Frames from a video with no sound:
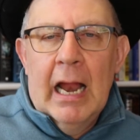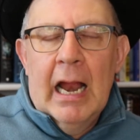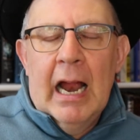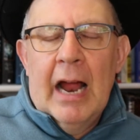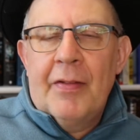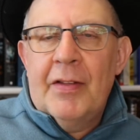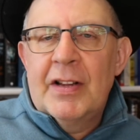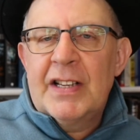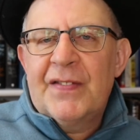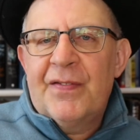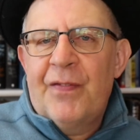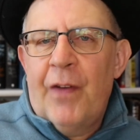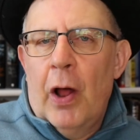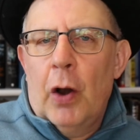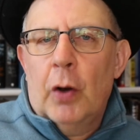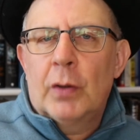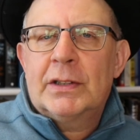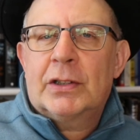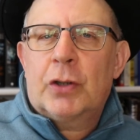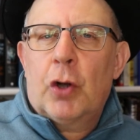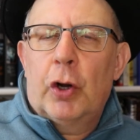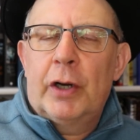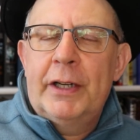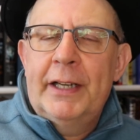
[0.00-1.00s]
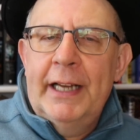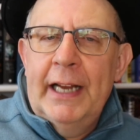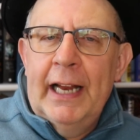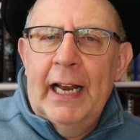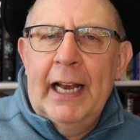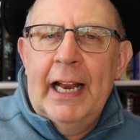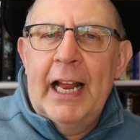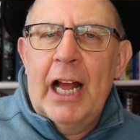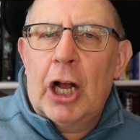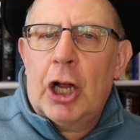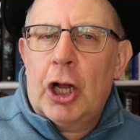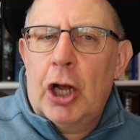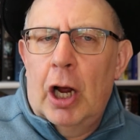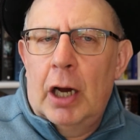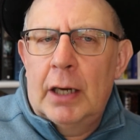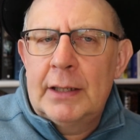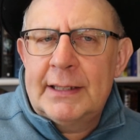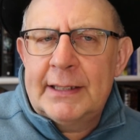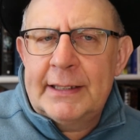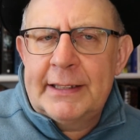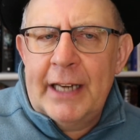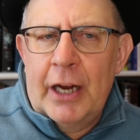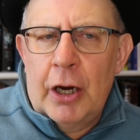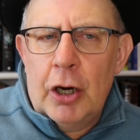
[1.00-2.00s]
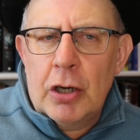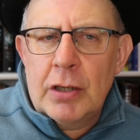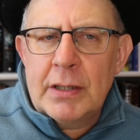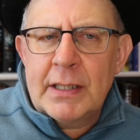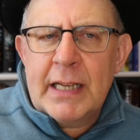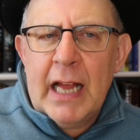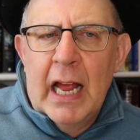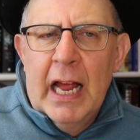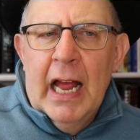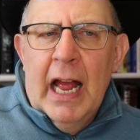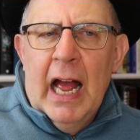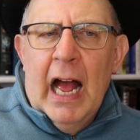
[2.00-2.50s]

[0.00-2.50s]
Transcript: And this follows Cordelia Carstairs,